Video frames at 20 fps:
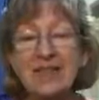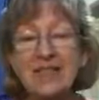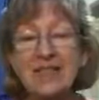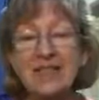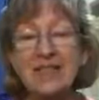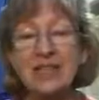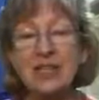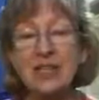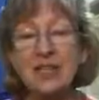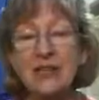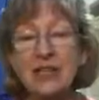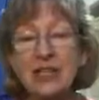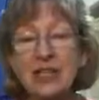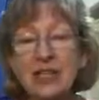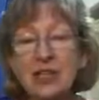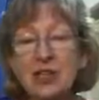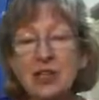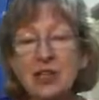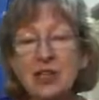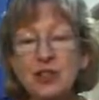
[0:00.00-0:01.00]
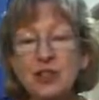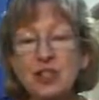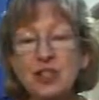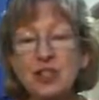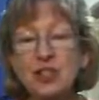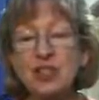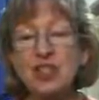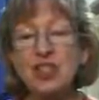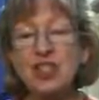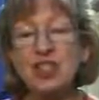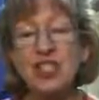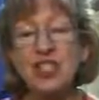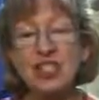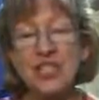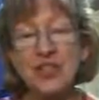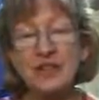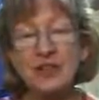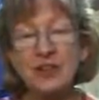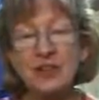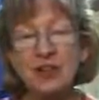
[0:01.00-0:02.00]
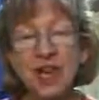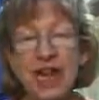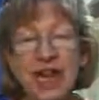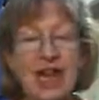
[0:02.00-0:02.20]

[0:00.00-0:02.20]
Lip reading: several years earlier should suffer